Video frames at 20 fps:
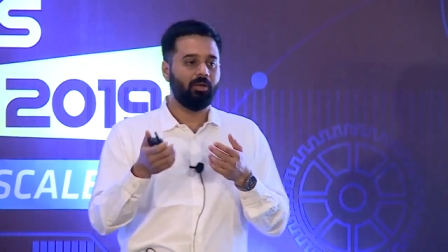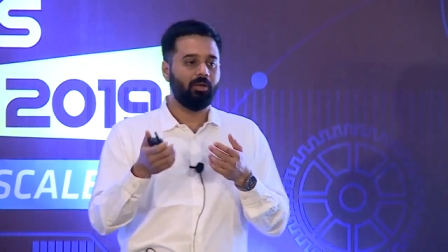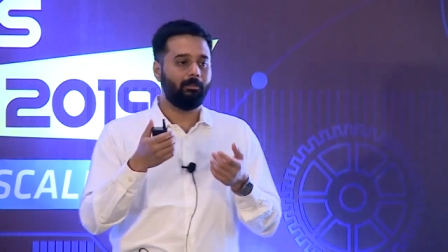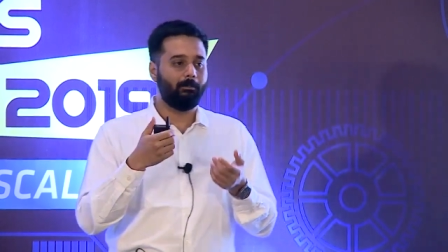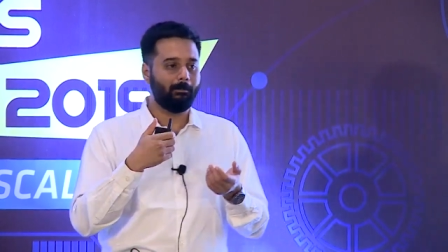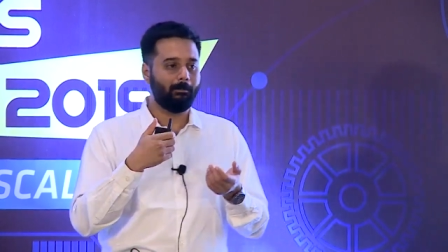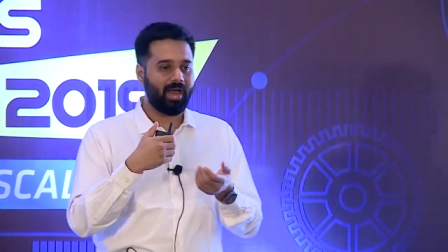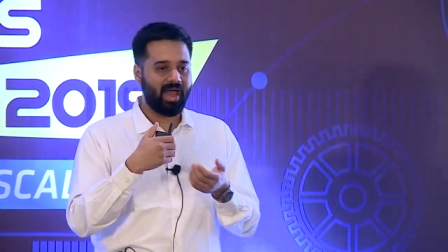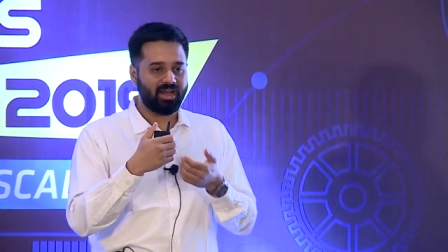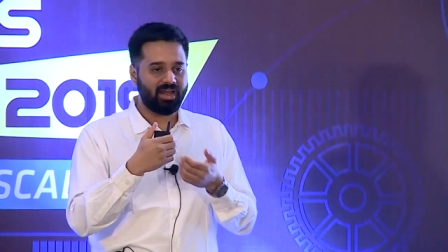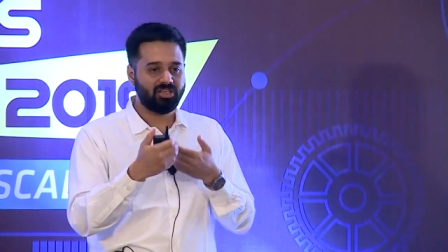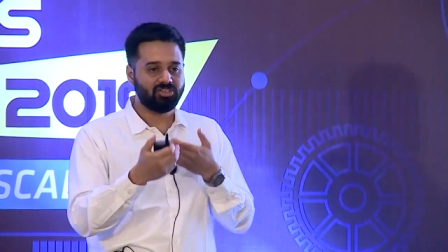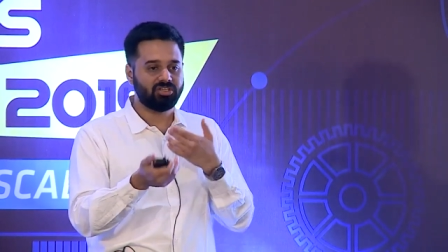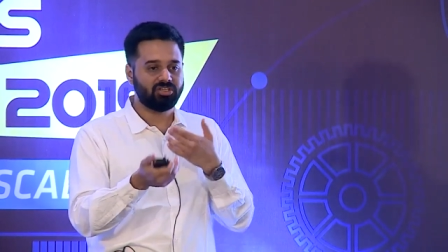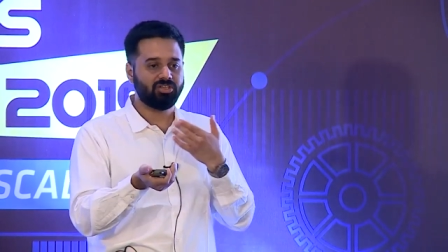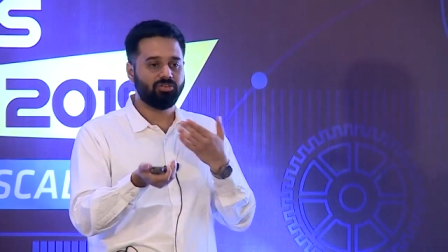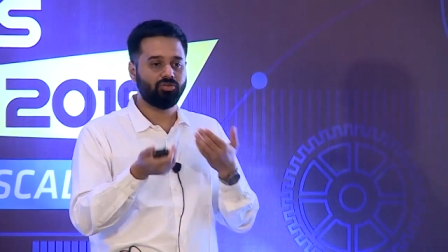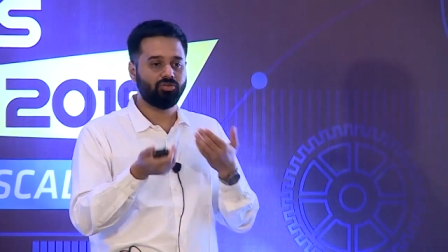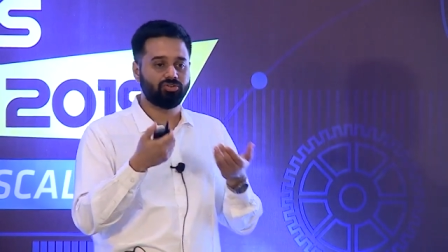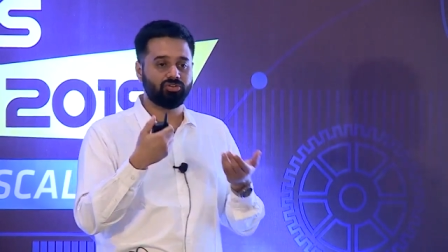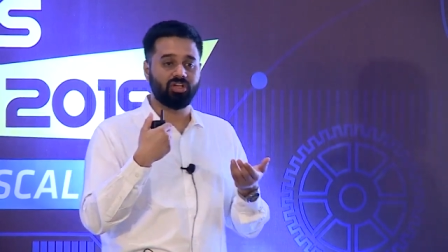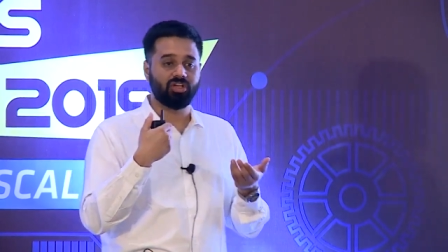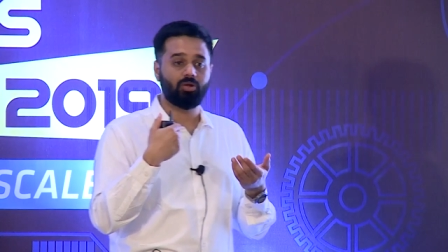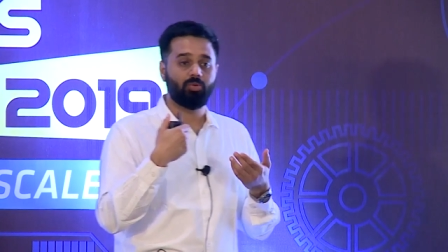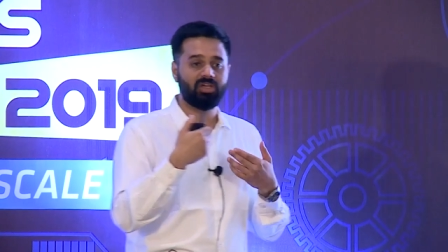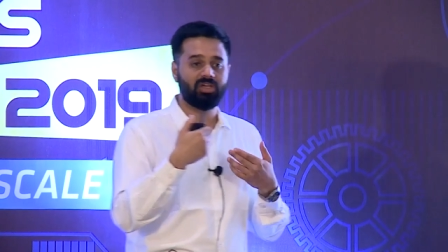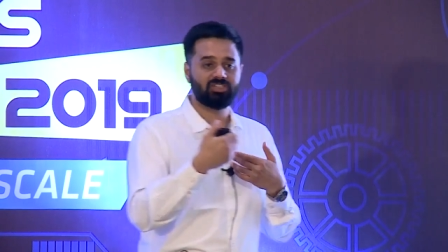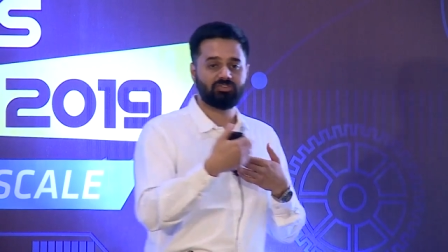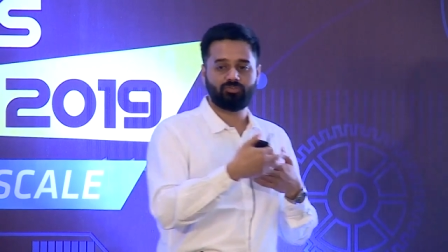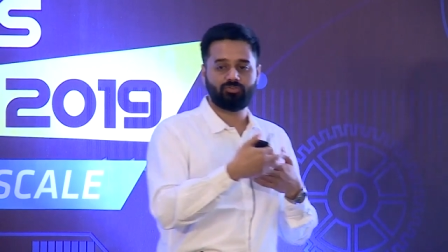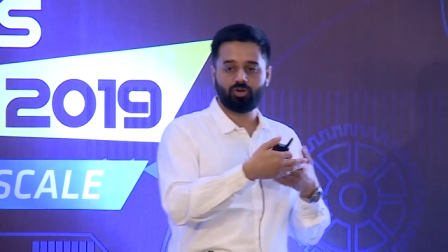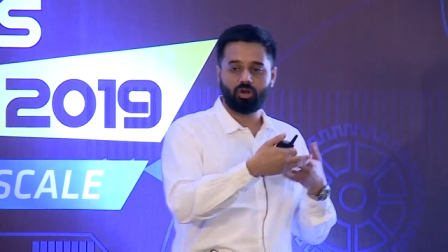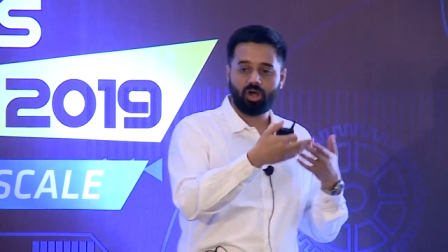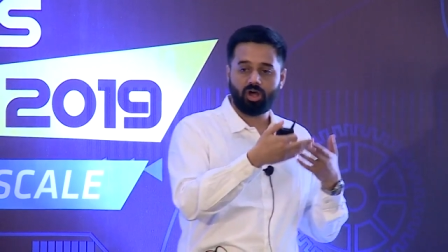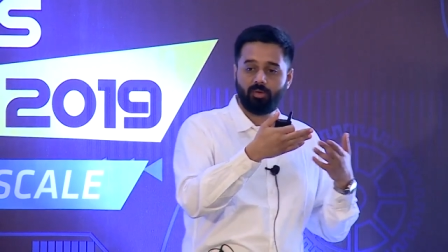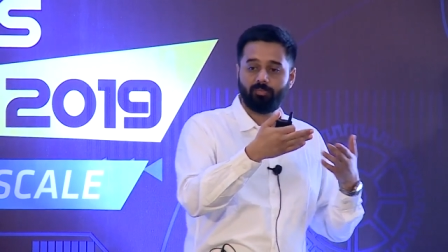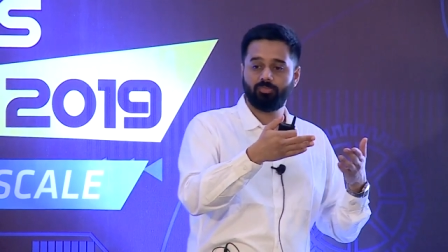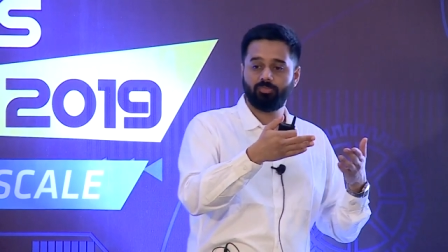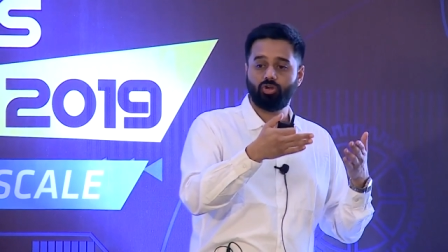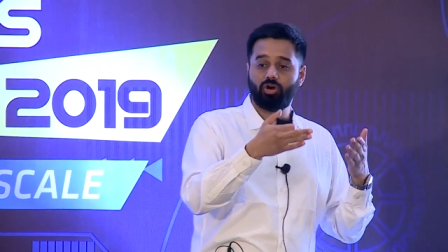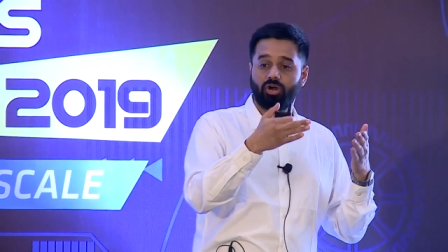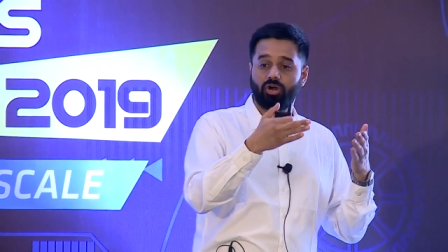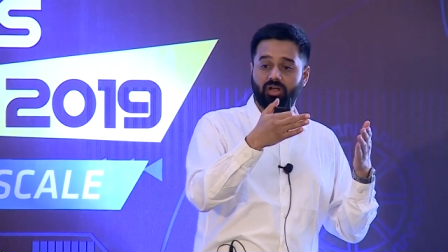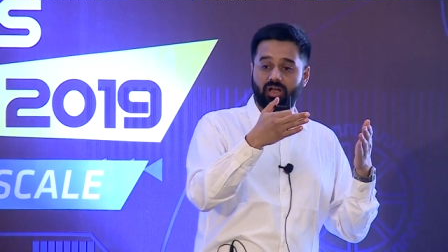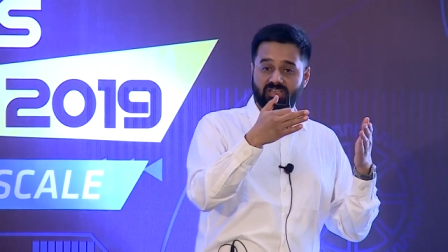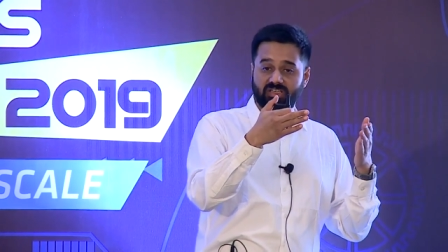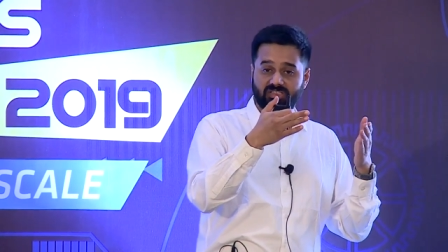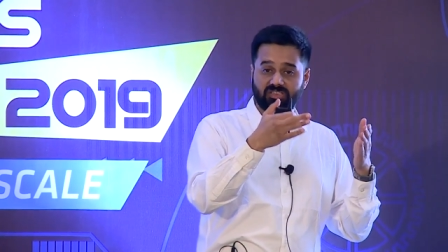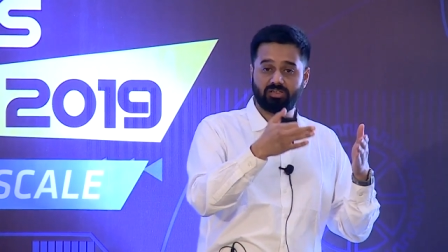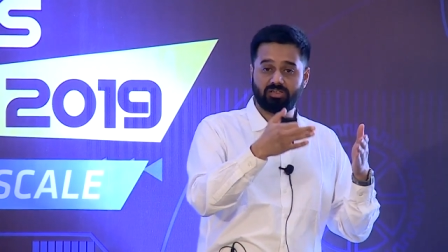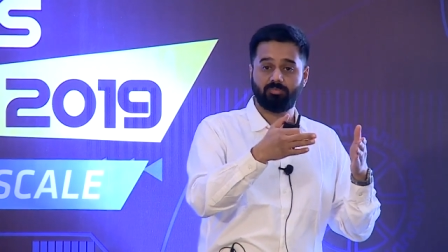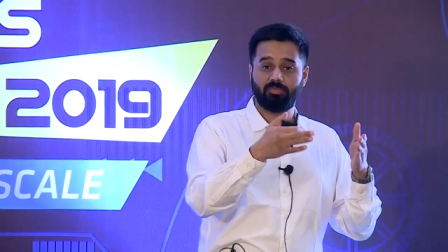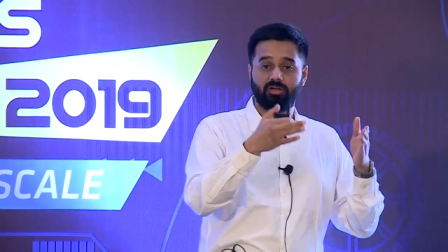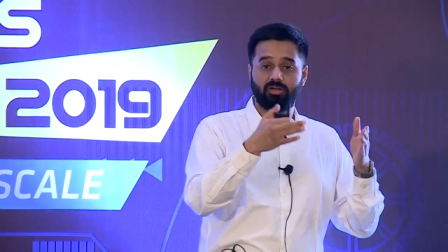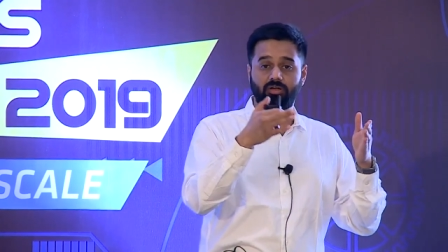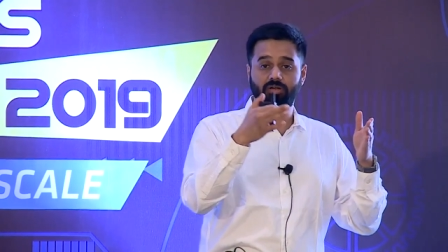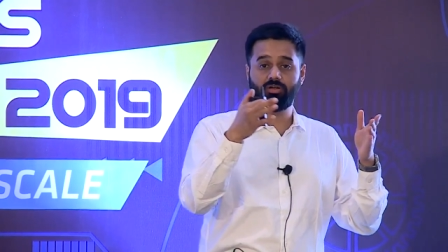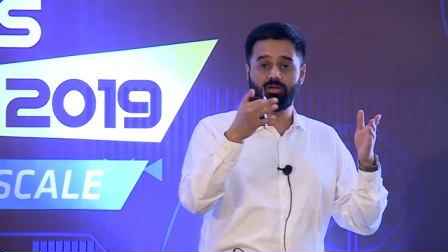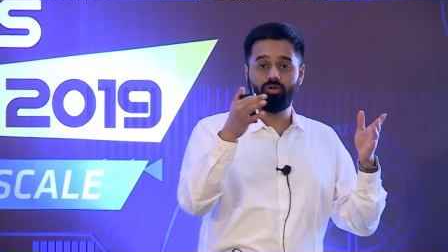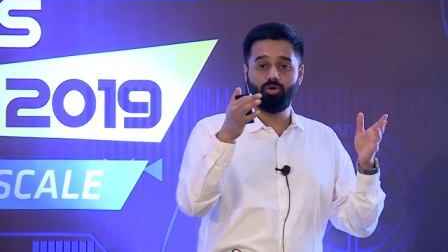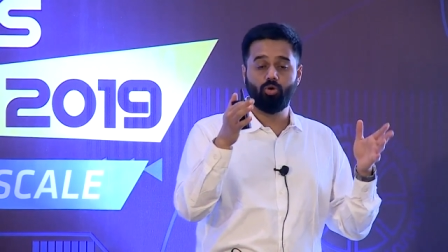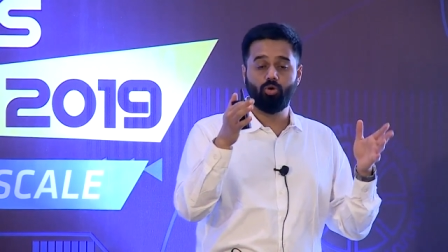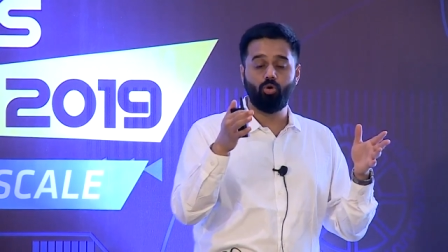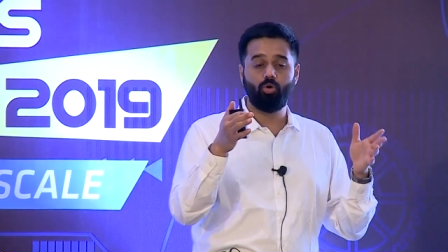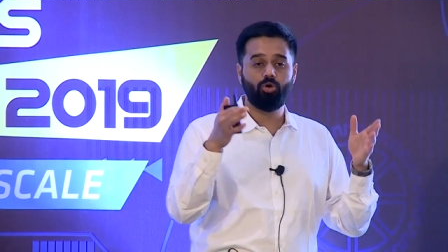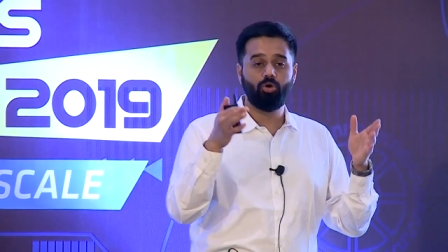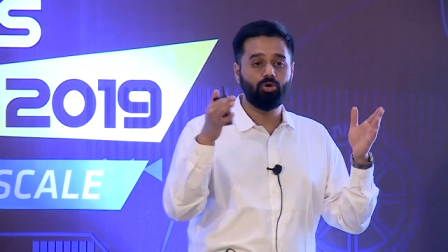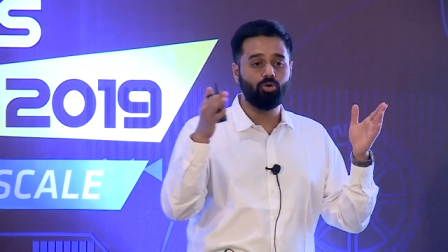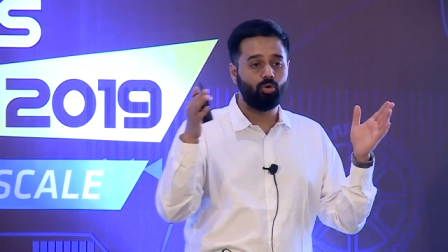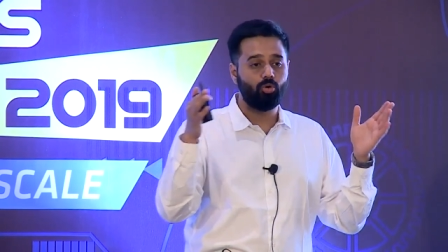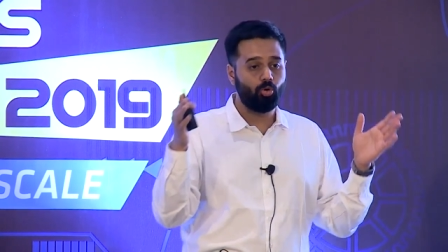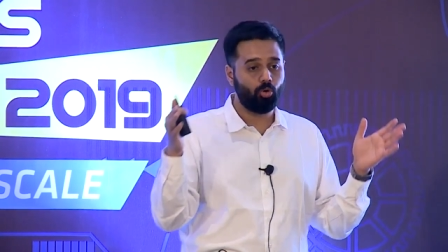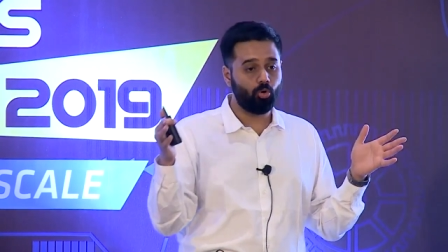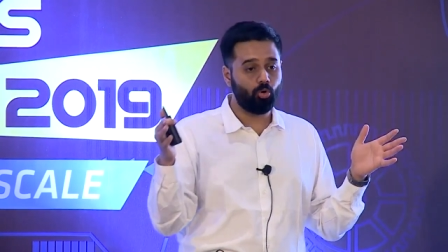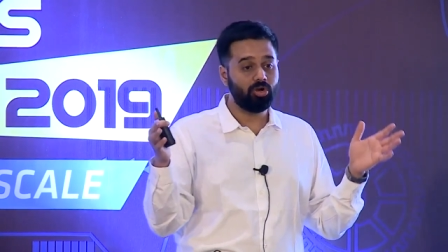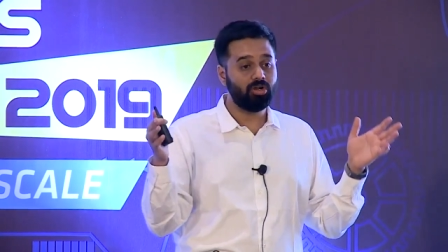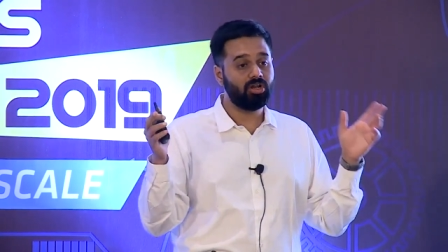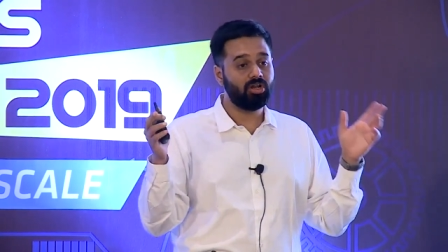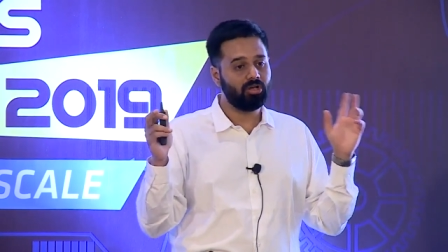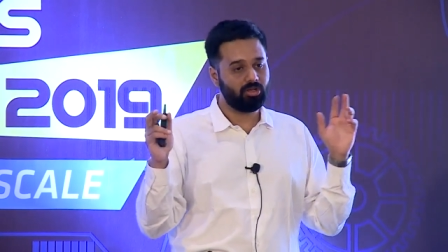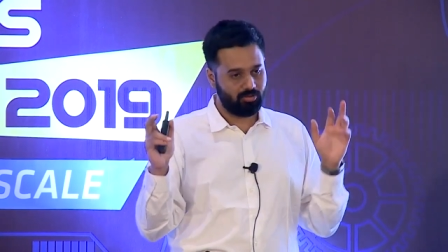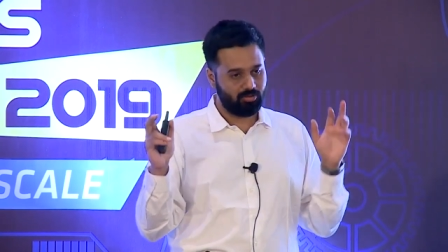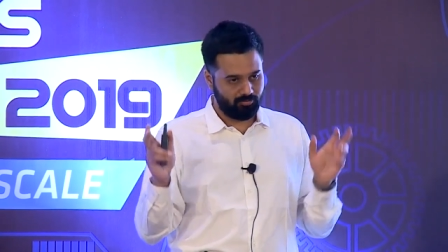managing those requests from your customer known owned